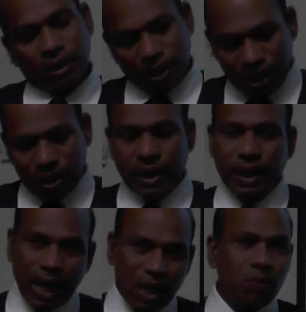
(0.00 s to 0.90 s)
Then
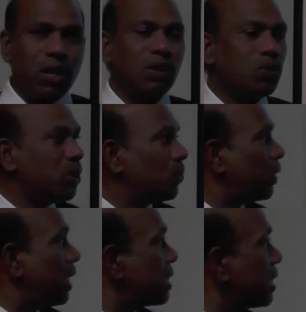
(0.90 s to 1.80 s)
again we are going
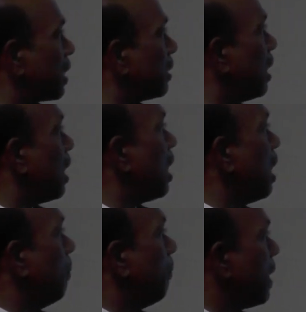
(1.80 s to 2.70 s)
to construct
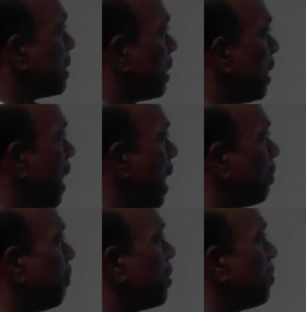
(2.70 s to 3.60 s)
the basin
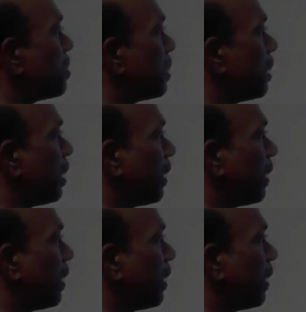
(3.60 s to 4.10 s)
lag by using the